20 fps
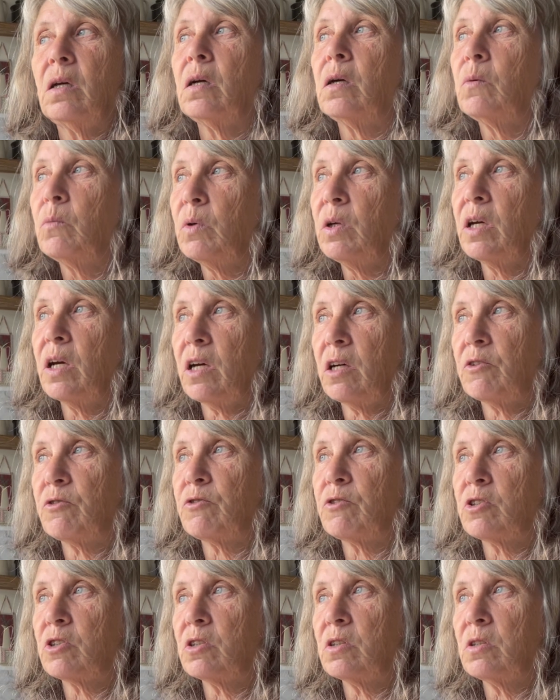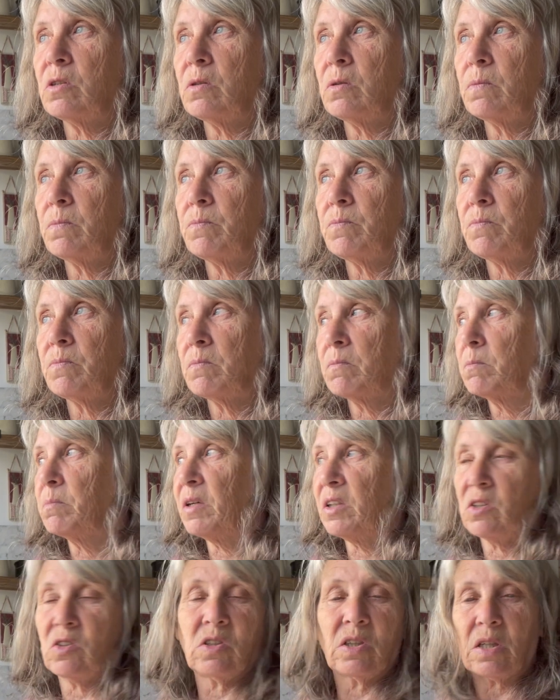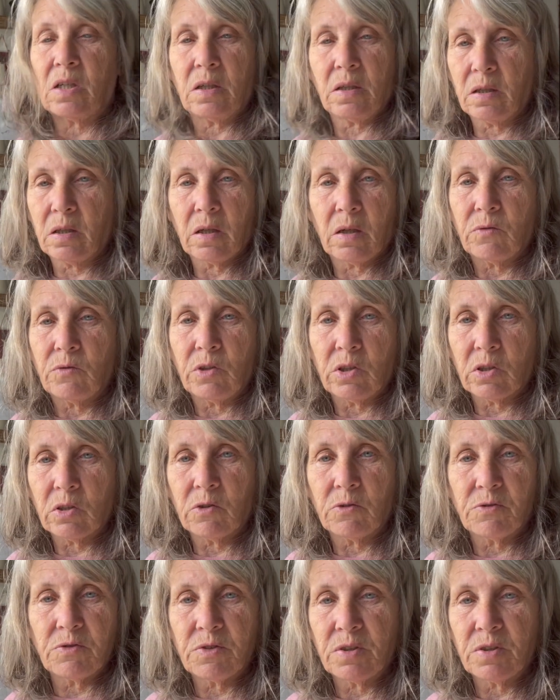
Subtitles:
we have to basically get rid of